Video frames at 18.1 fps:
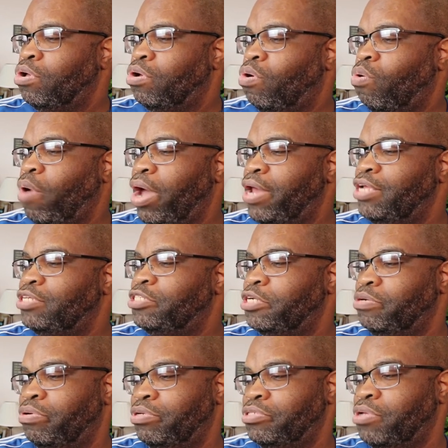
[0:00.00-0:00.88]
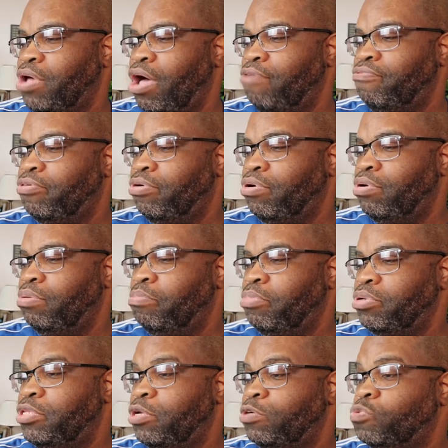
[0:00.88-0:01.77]
Quite a generous offer,
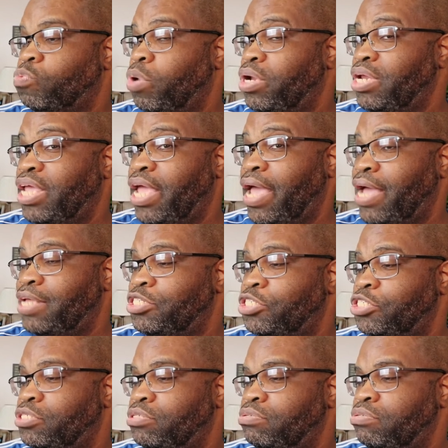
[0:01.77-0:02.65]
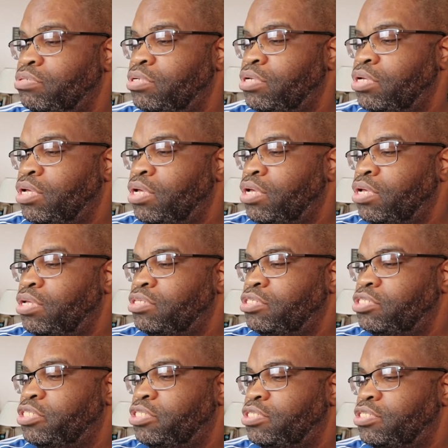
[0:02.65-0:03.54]
but there's one catch.
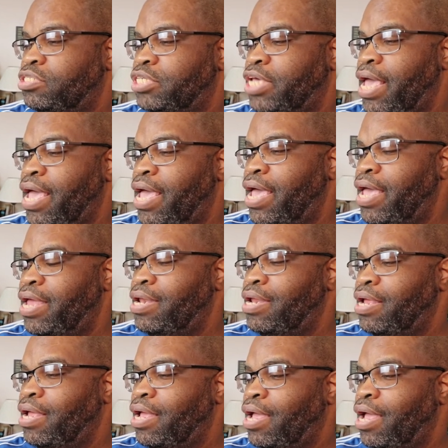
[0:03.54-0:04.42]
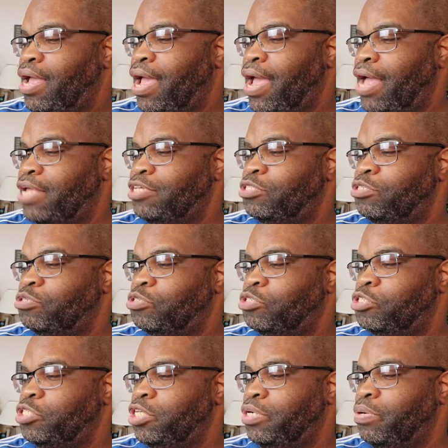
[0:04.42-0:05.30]
Ted has to
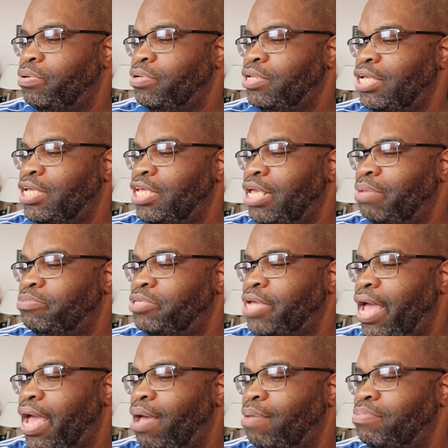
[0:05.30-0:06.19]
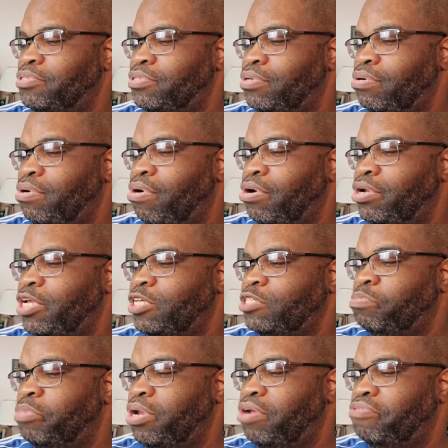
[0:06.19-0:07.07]
secretly keep tabs on
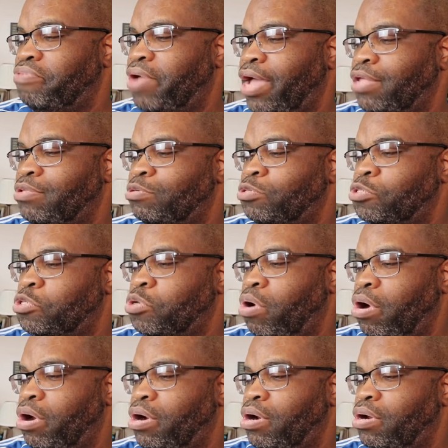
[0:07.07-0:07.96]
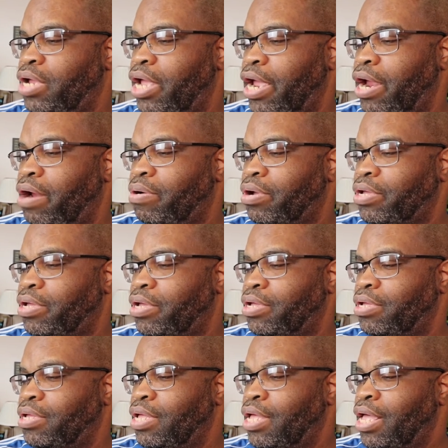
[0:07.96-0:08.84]
his benefactor's daughter, Erica,
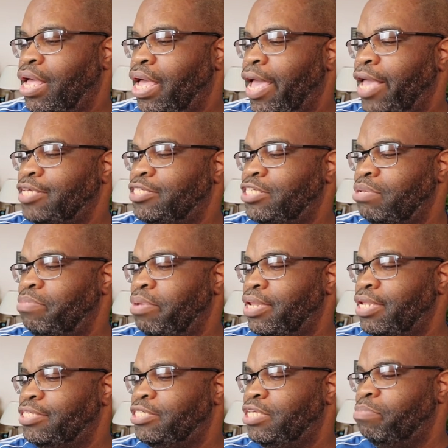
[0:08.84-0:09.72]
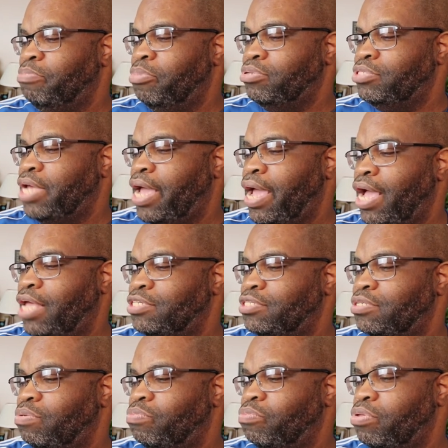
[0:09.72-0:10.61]
a seemingly simple
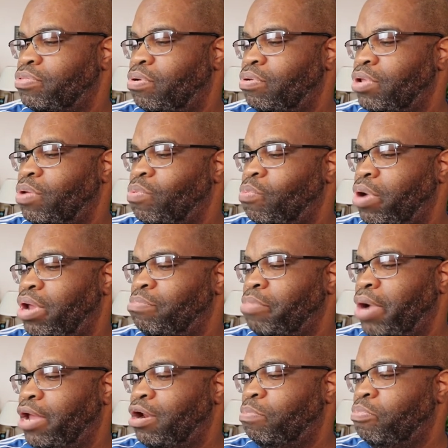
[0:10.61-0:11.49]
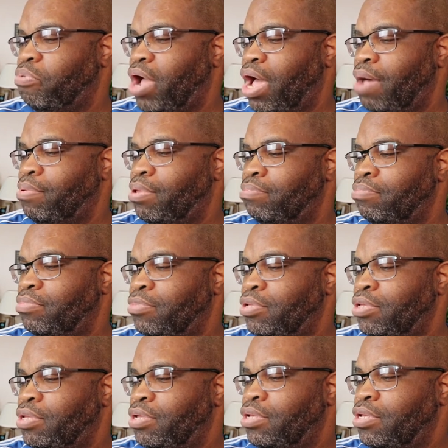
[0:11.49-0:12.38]
task with only one minor problem
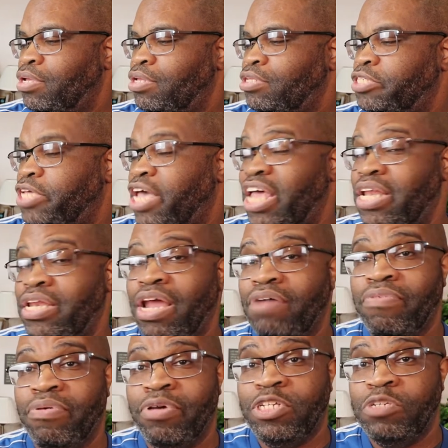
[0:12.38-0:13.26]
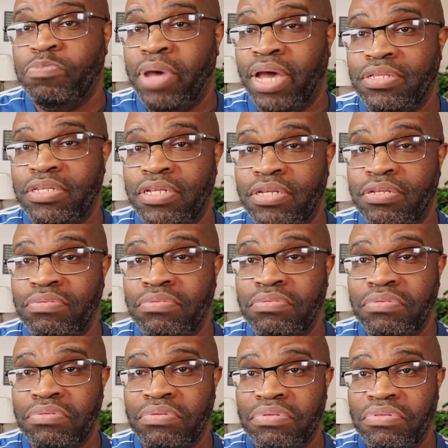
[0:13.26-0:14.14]
Ted never expected
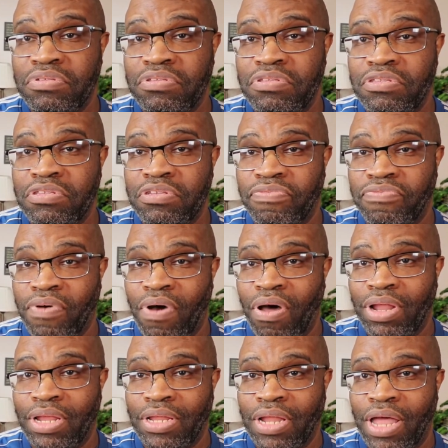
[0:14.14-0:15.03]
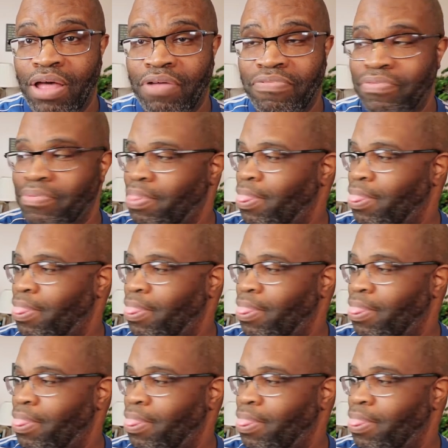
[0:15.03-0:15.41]
to fall in love.